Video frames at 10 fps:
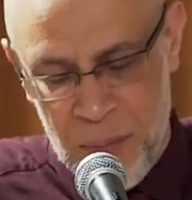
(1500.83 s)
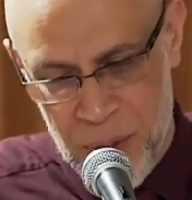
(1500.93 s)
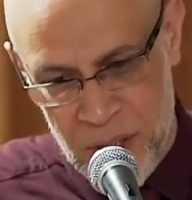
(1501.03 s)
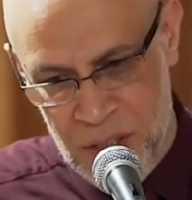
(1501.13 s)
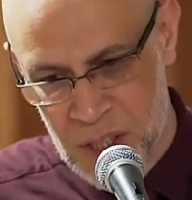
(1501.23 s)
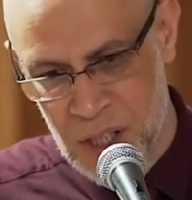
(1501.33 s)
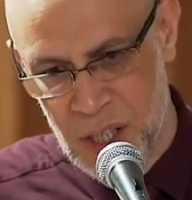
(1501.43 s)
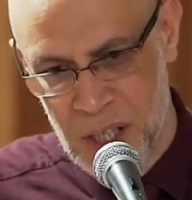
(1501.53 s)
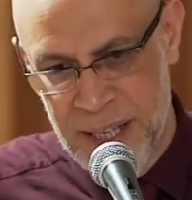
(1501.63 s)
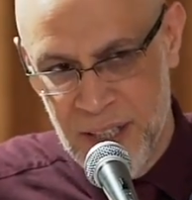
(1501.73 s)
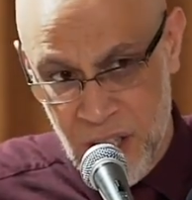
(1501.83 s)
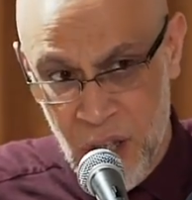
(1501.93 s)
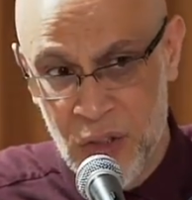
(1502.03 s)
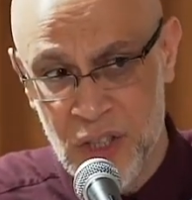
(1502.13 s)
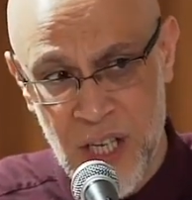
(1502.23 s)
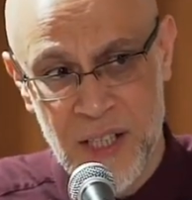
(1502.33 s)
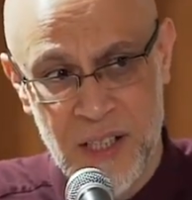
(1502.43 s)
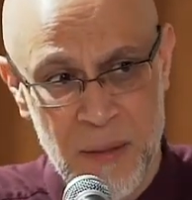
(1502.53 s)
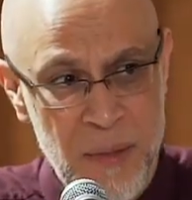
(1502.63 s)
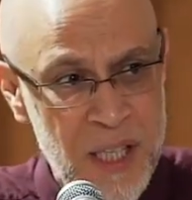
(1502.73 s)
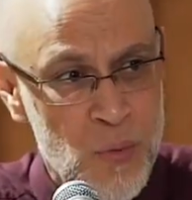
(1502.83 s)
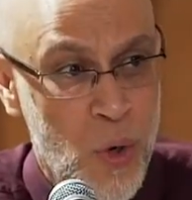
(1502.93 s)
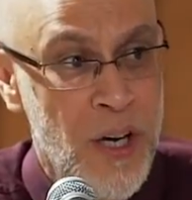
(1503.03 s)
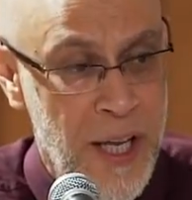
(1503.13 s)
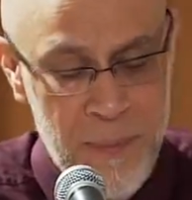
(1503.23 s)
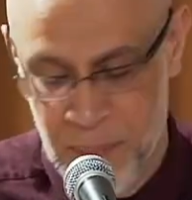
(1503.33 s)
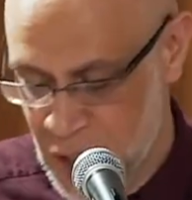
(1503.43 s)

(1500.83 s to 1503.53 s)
but in the context it means worry.